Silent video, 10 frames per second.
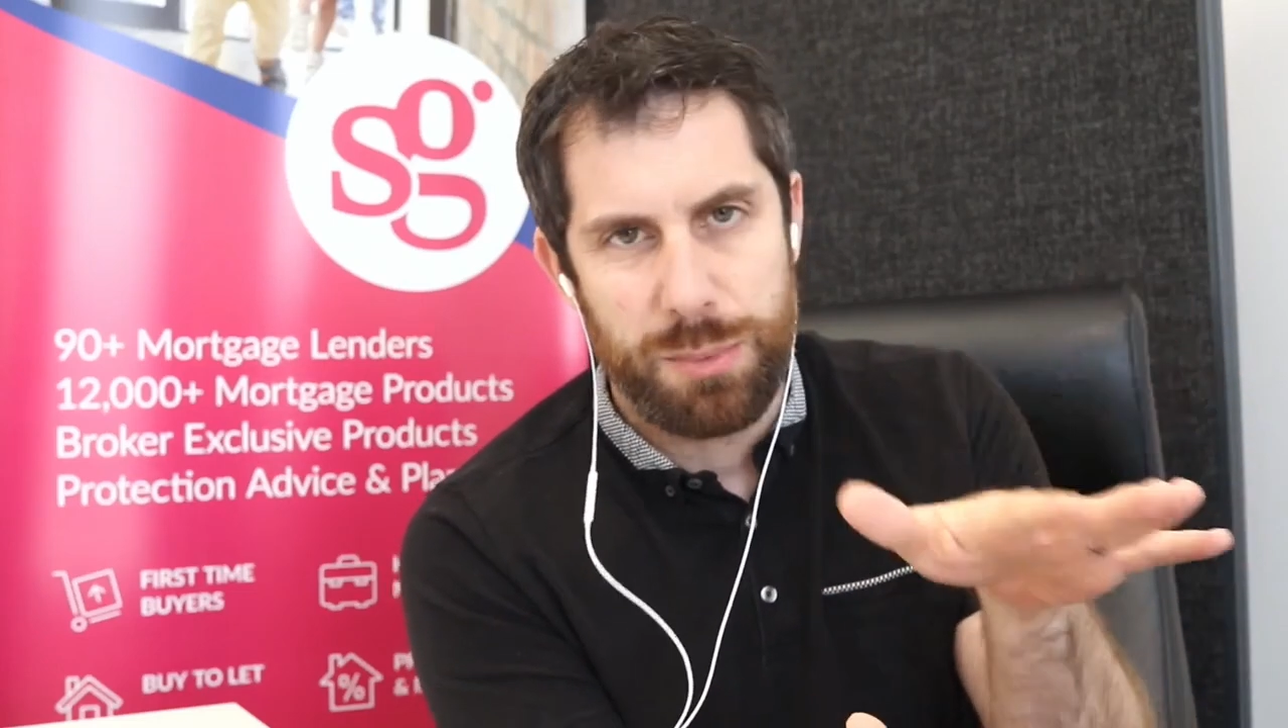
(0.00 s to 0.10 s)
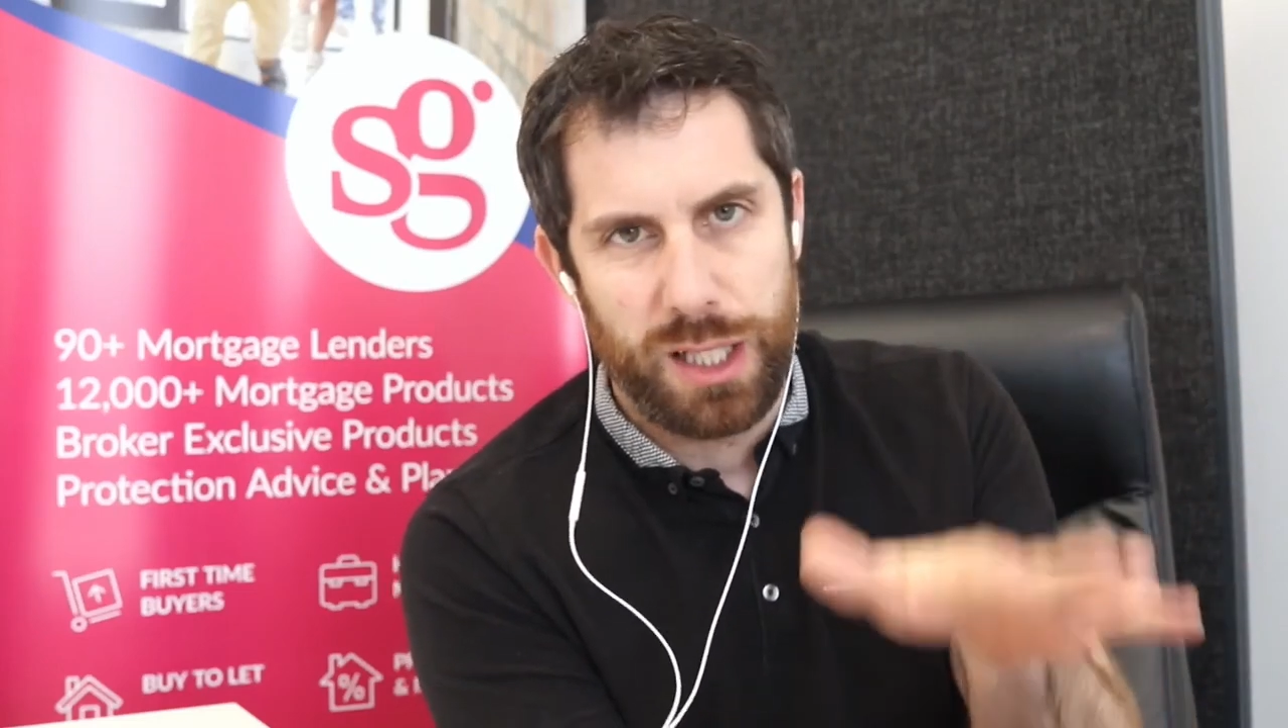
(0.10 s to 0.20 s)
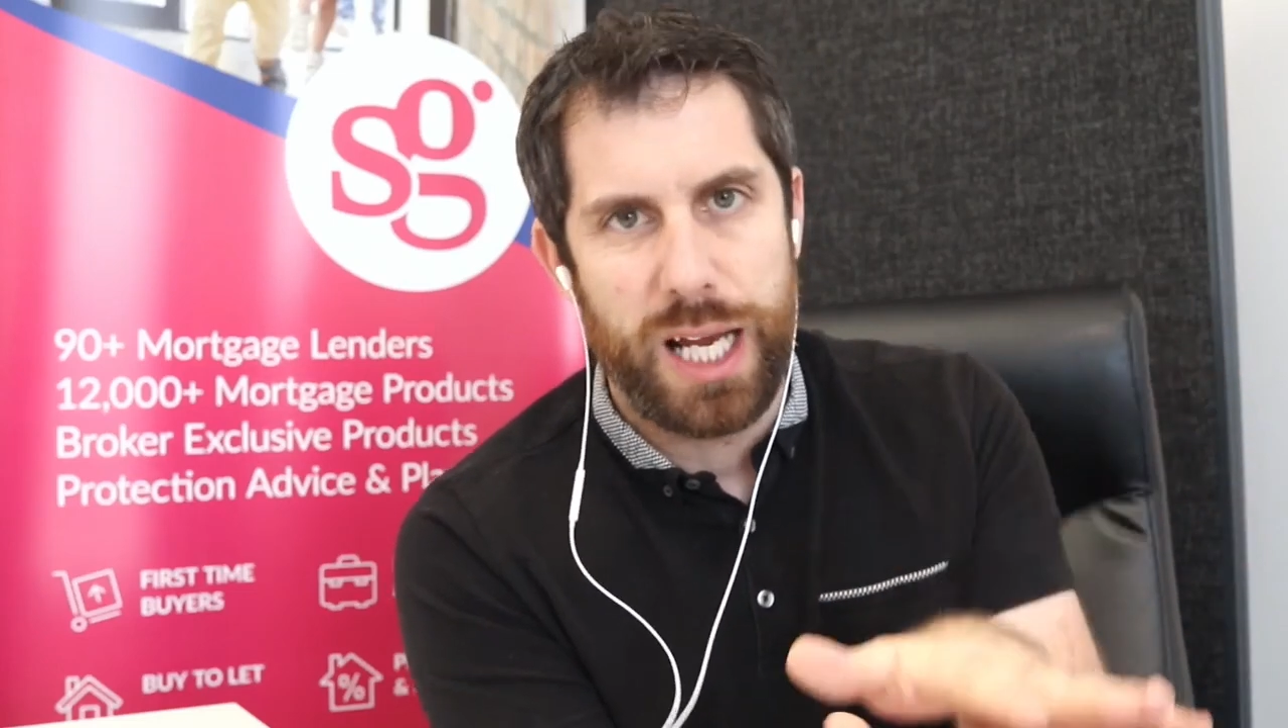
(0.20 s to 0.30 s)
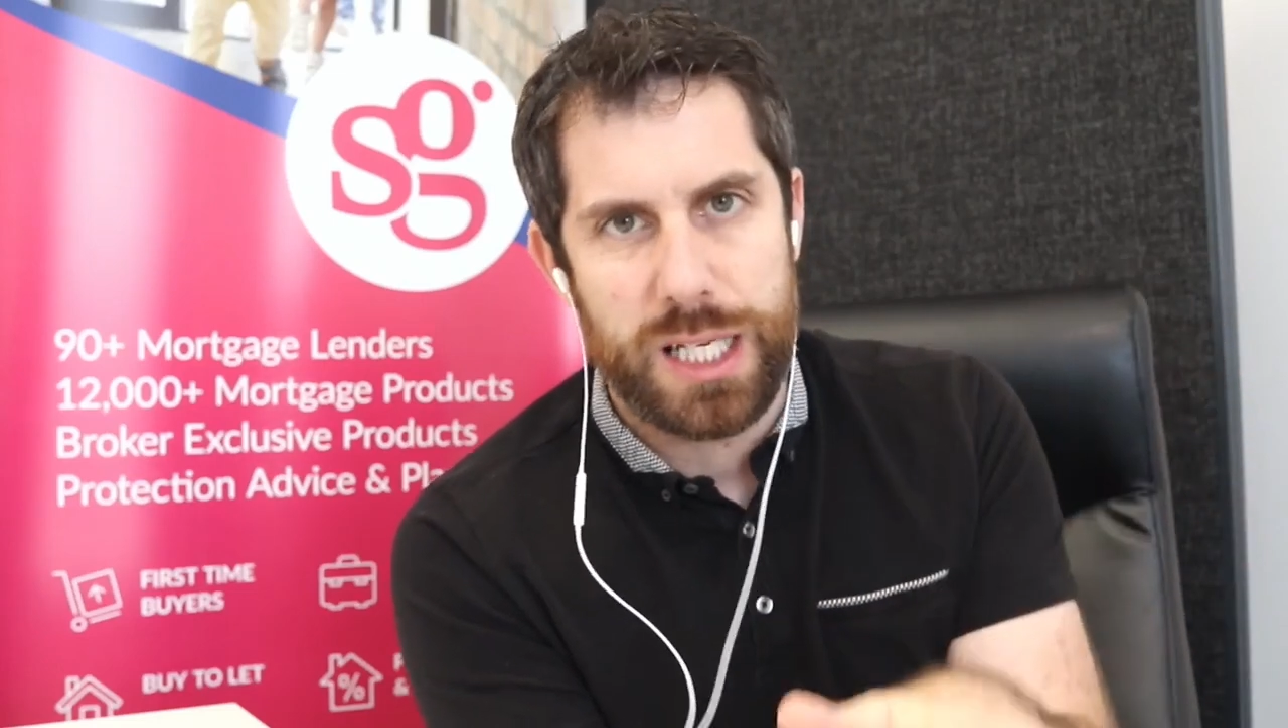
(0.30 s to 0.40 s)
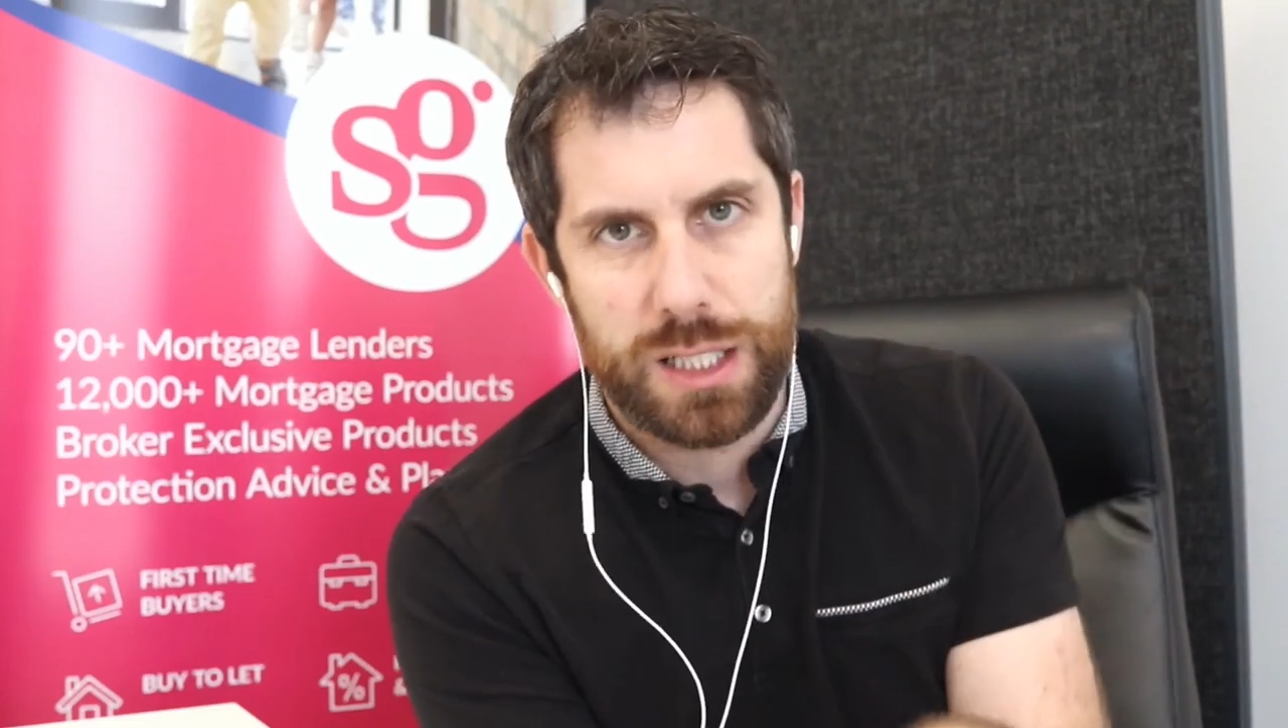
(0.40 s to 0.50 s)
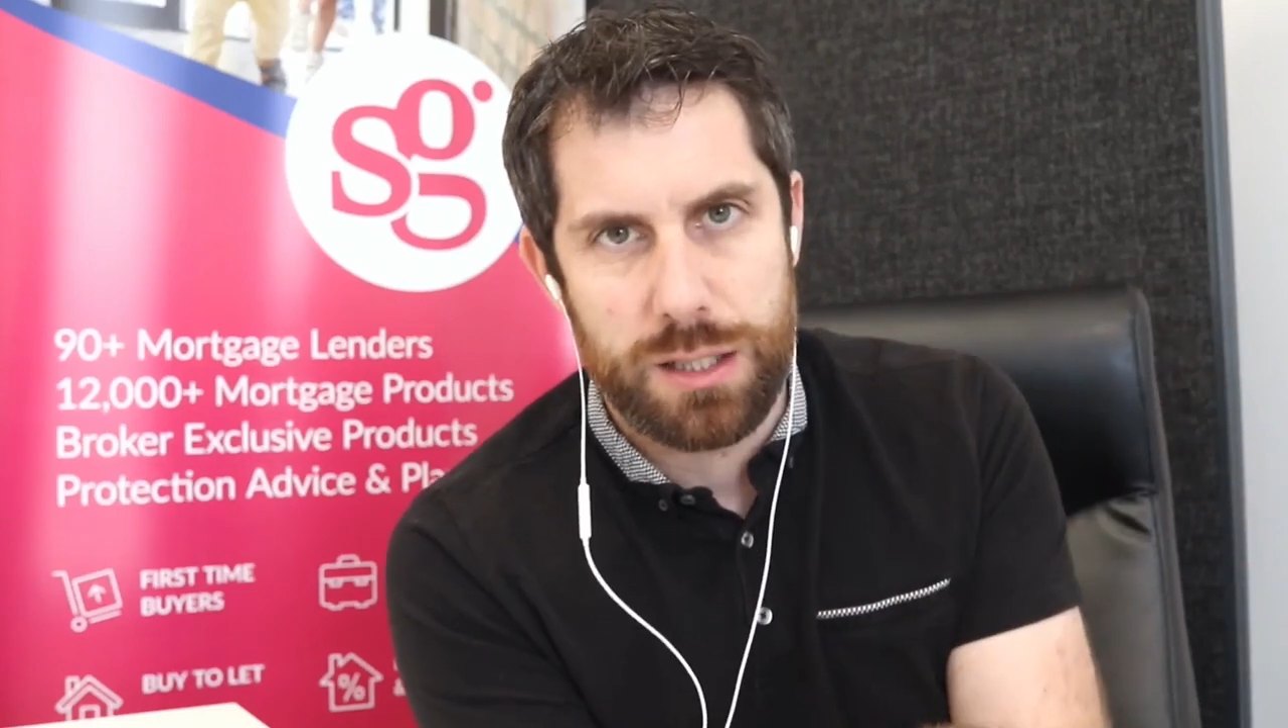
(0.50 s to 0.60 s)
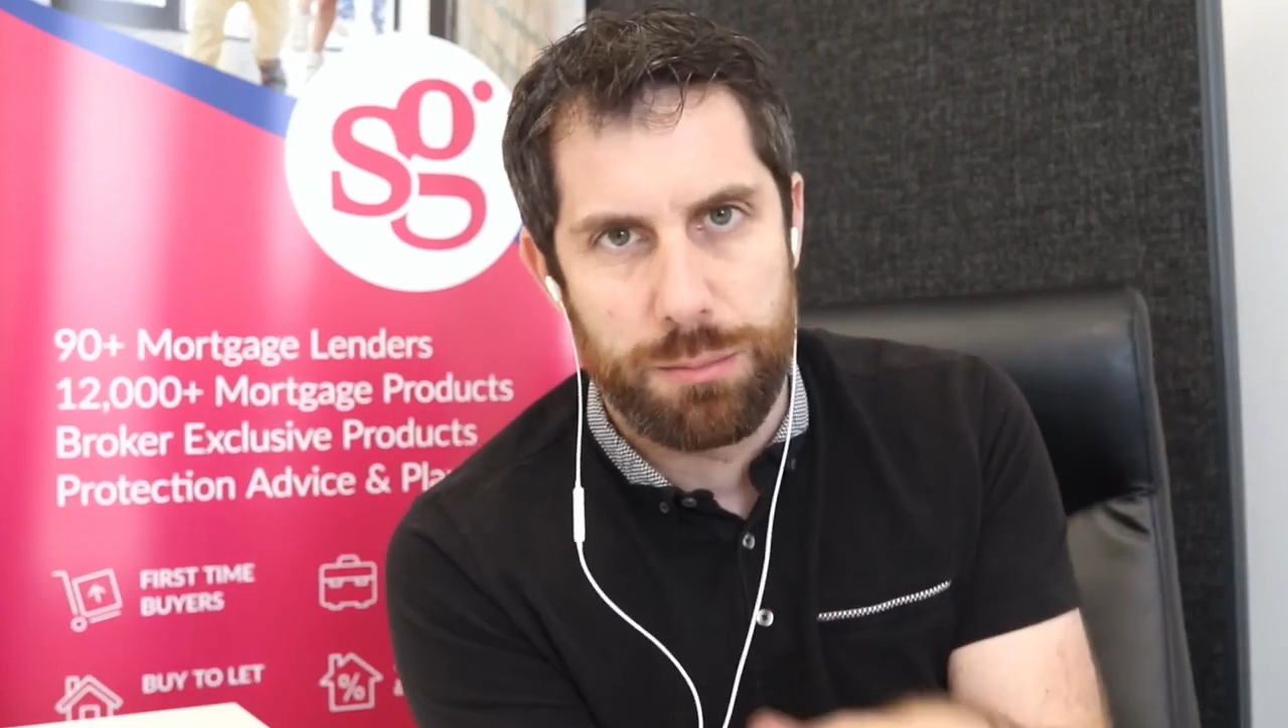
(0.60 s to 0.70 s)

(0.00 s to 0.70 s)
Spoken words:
less